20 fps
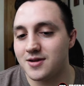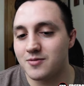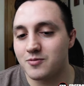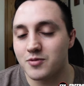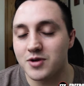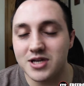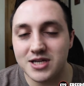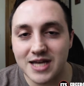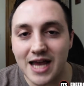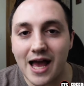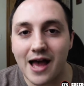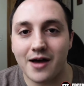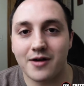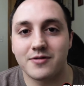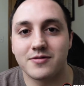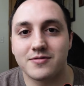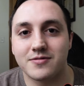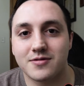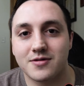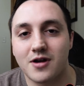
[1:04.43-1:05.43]
Reach
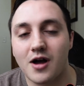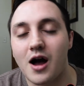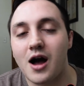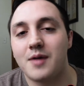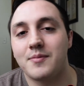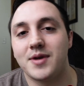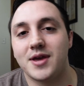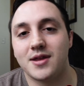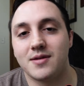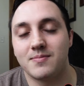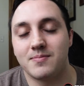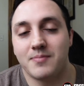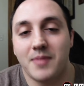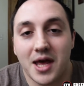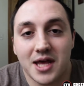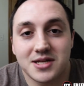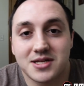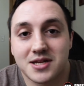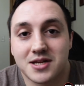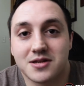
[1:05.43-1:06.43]
out, comment,
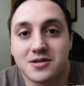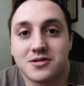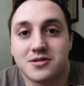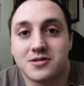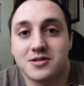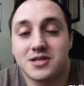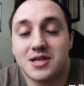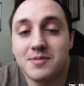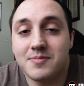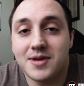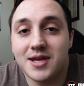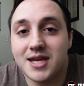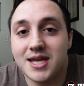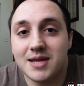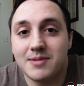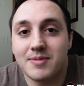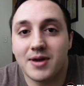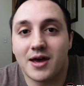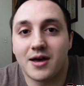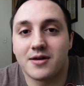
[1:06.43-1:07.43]
message, send me an
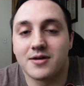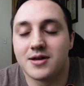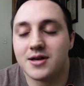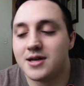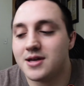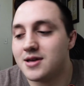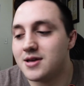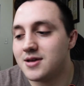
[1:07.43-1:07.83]
email.